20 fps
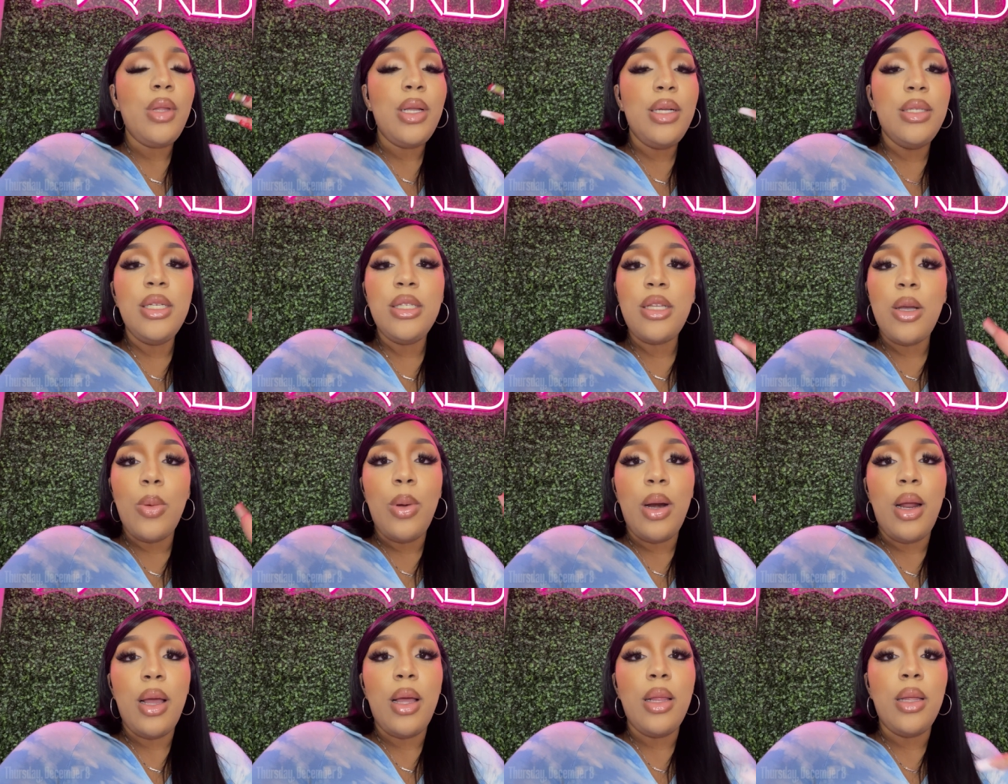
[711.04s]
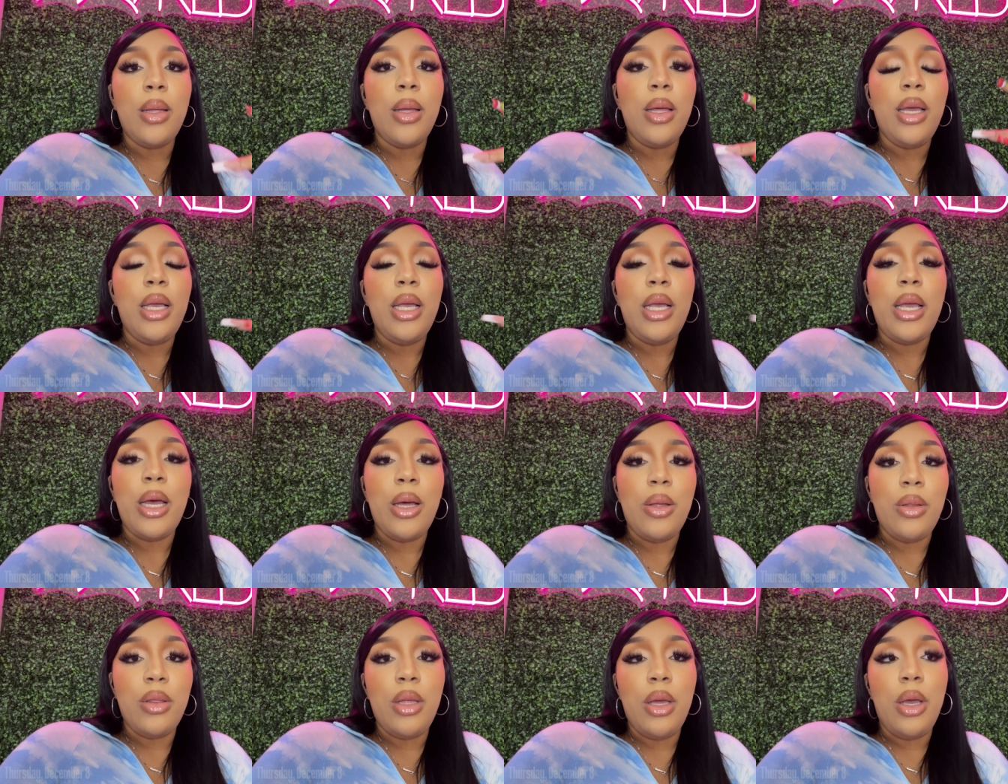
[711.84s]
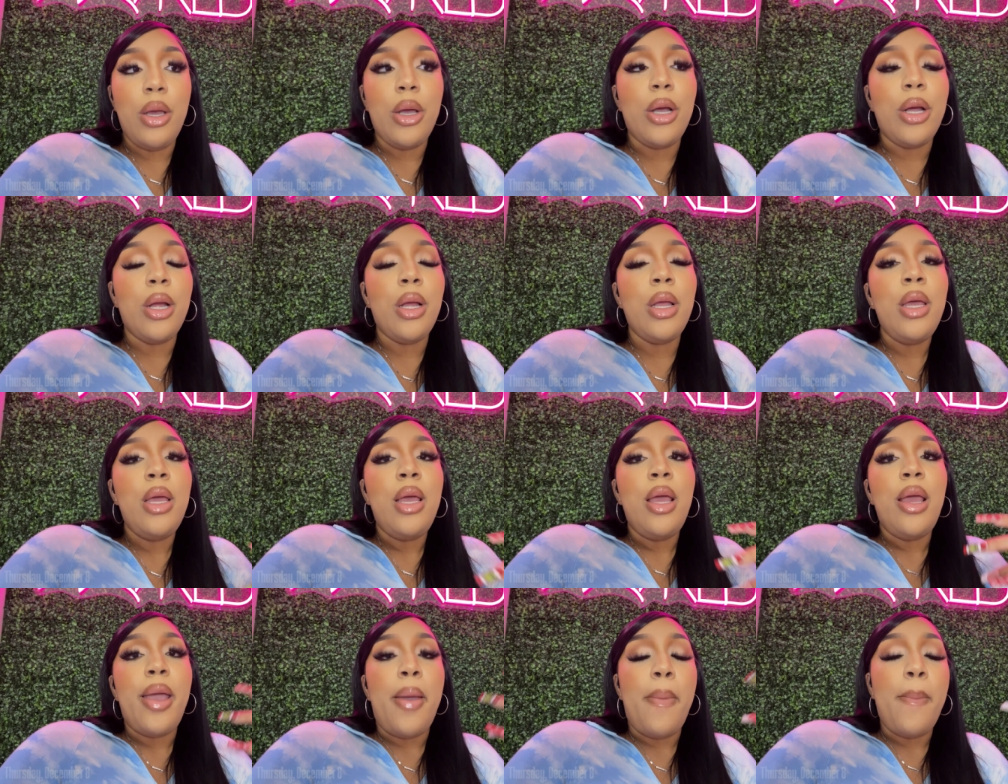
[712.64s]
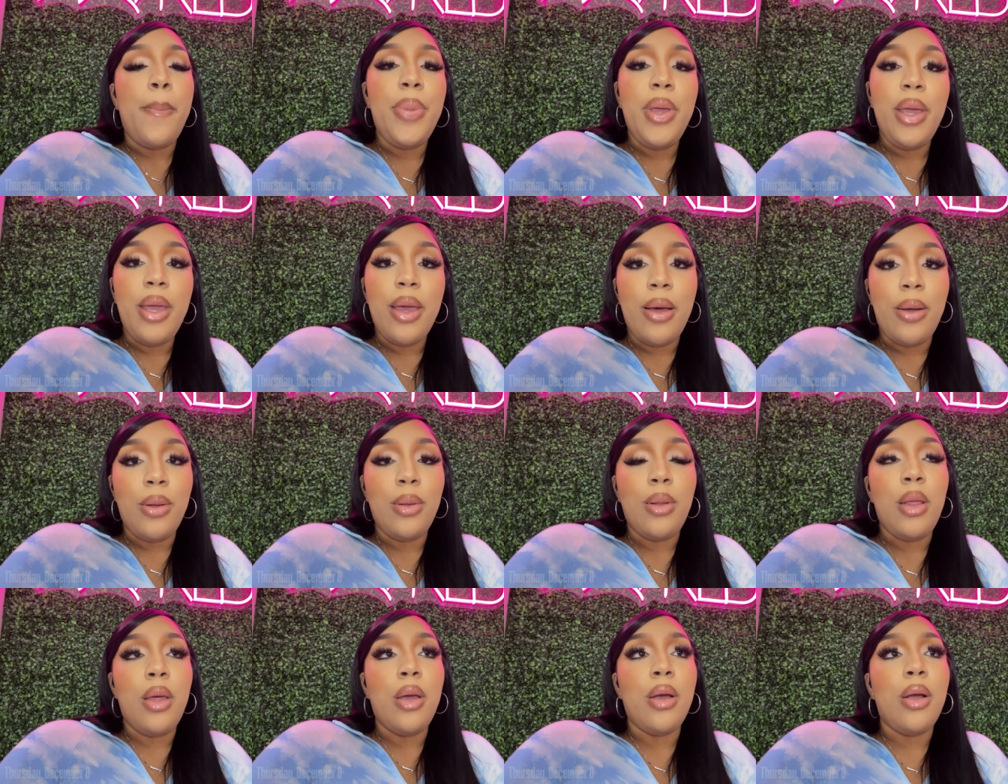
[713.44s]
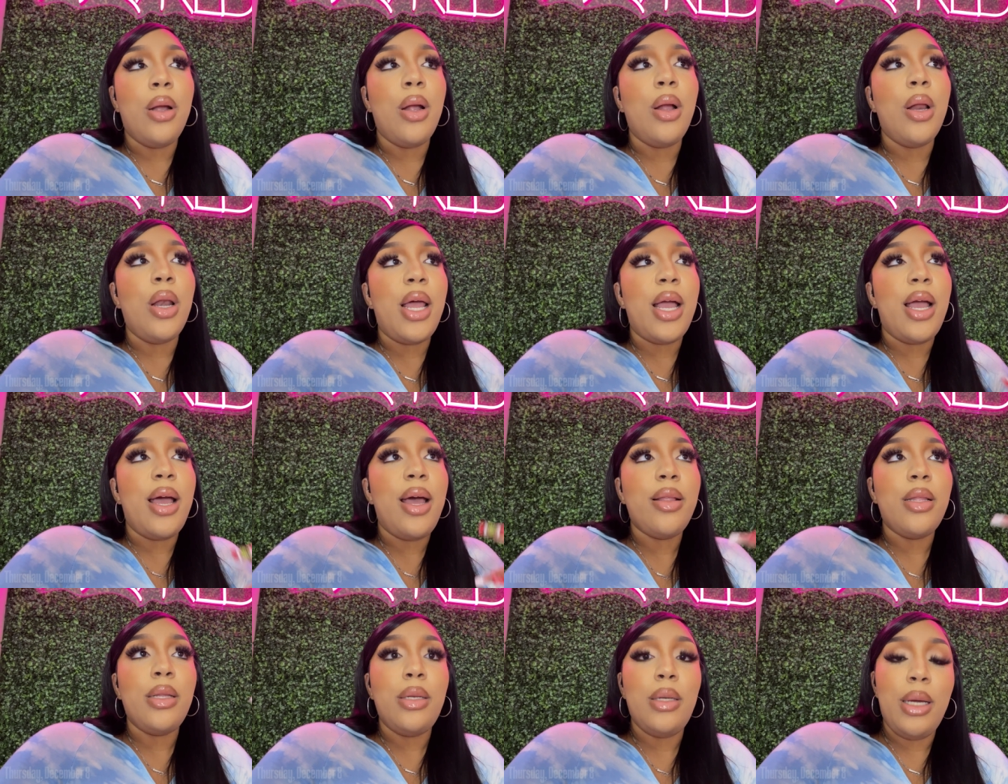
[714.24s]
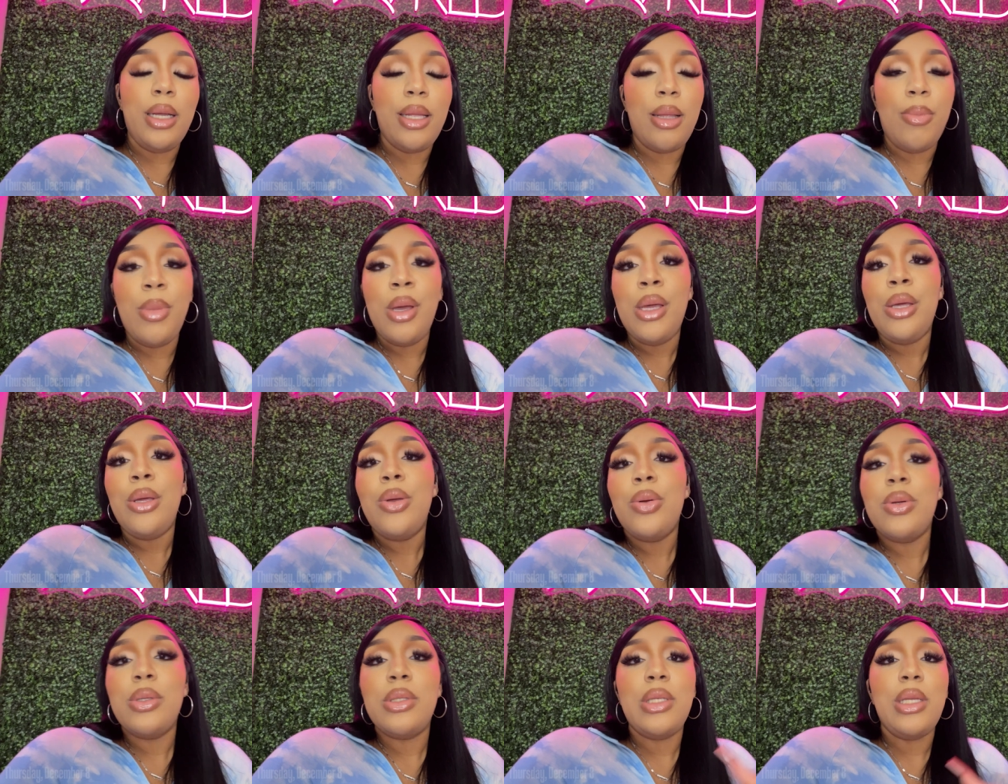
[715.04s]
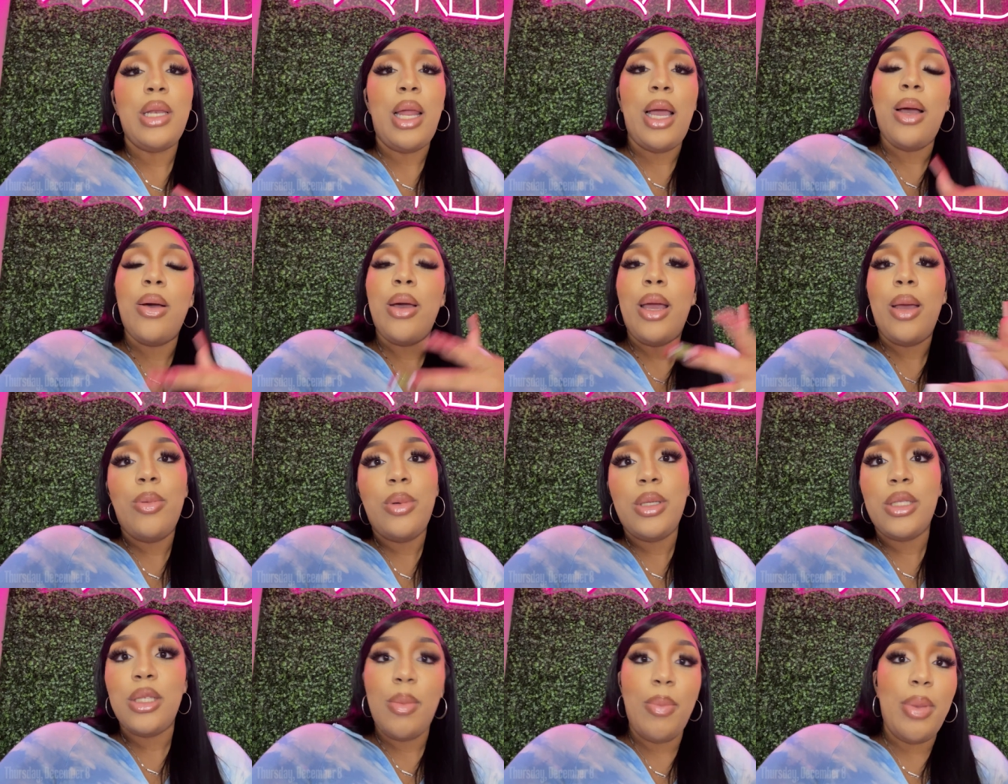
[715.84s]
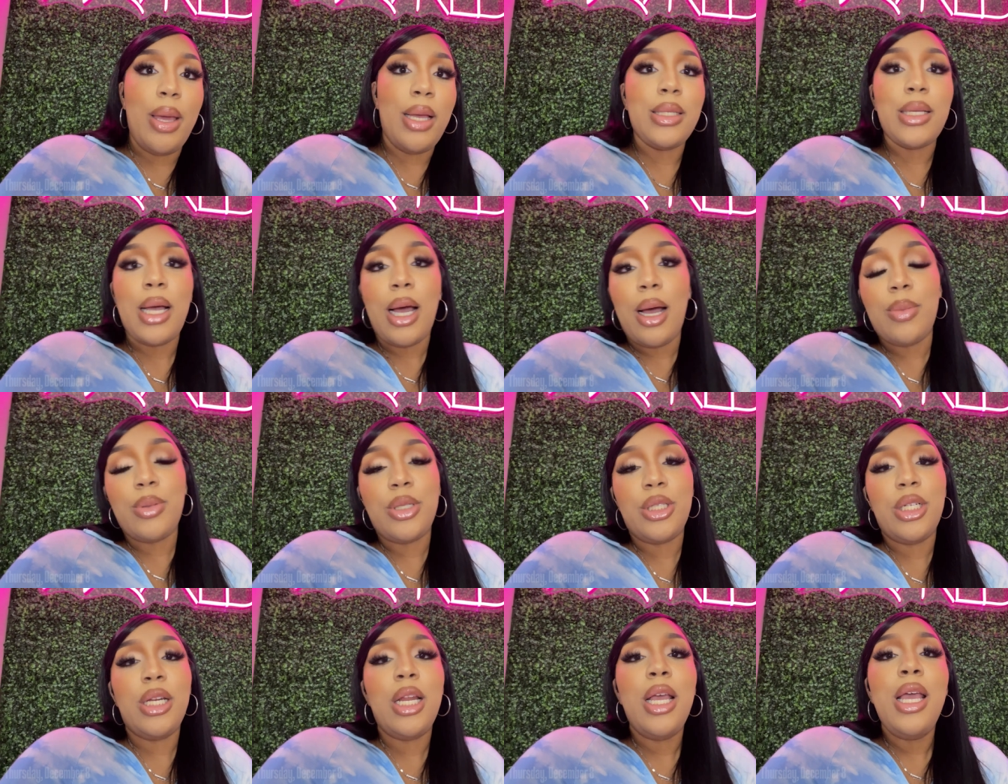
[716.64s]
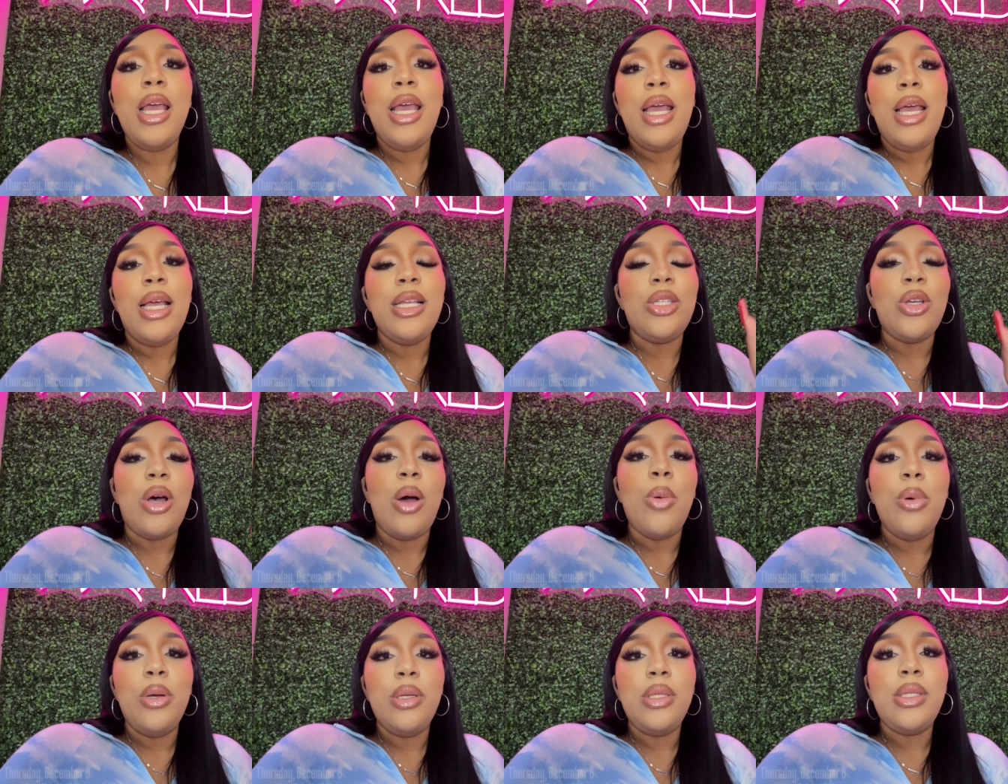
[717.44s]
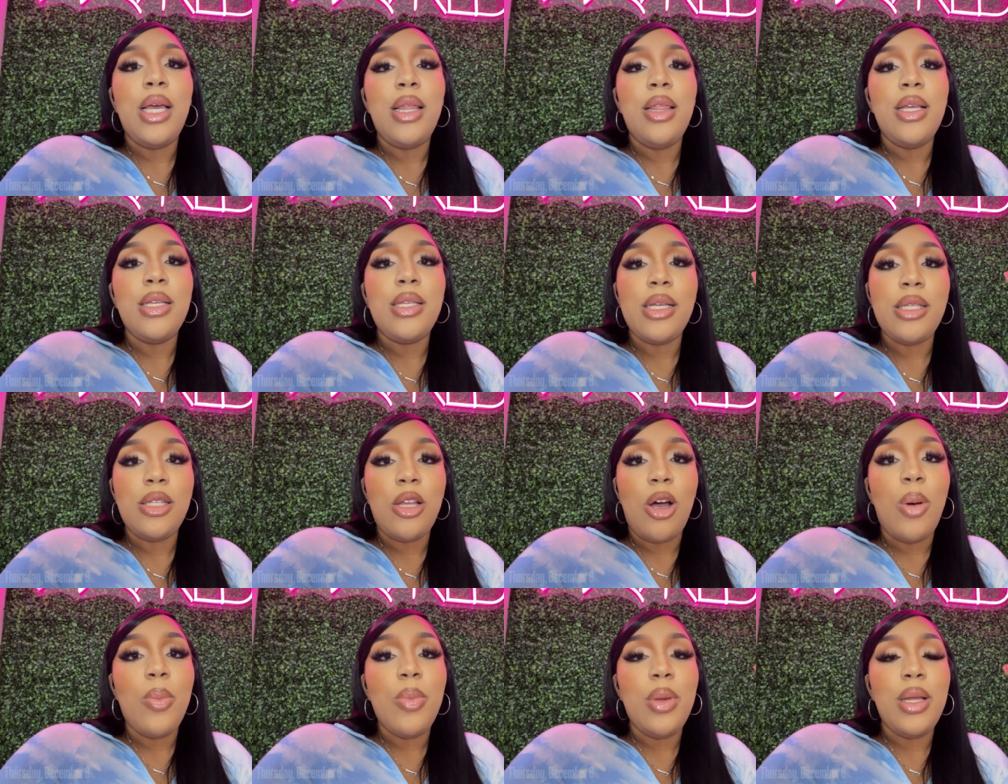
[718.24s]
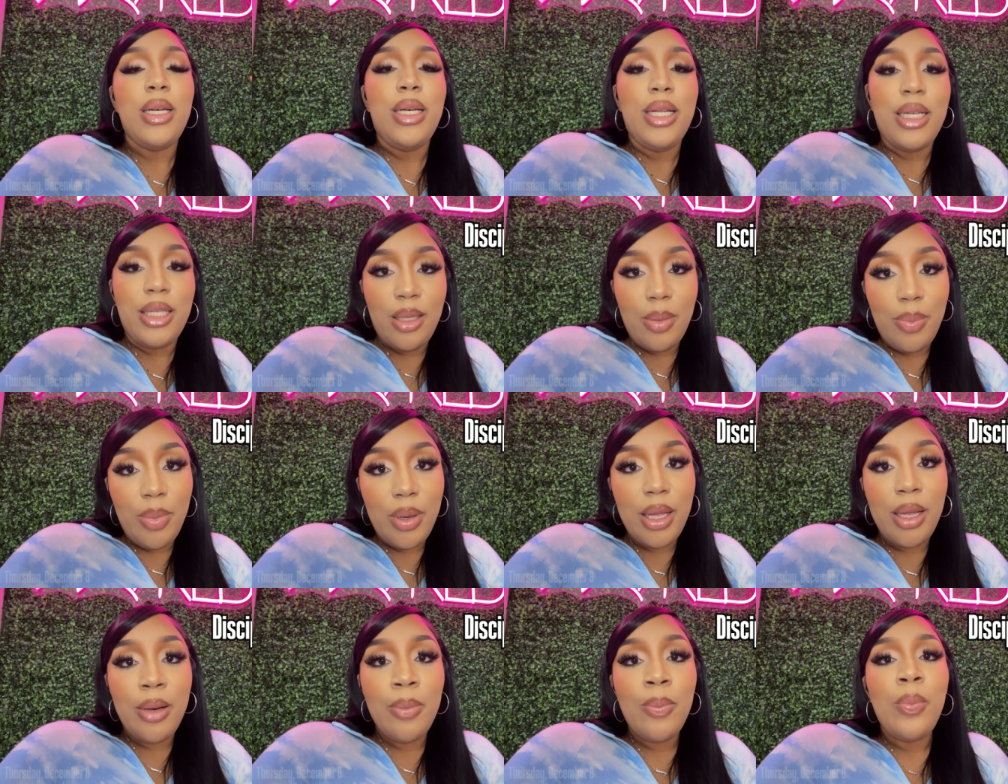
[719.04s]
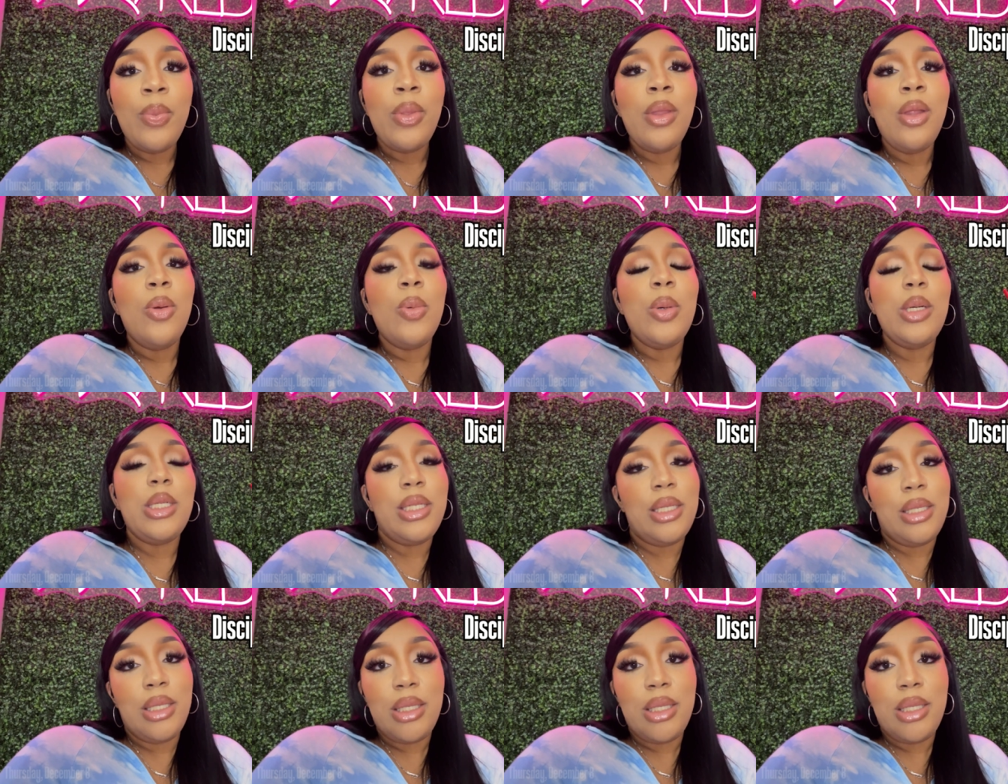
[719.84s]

since I want to eat healthier and be healthier, like I have to look at the menu and see like, okay, what's the best option? And so I will say this has taught me discipline, which is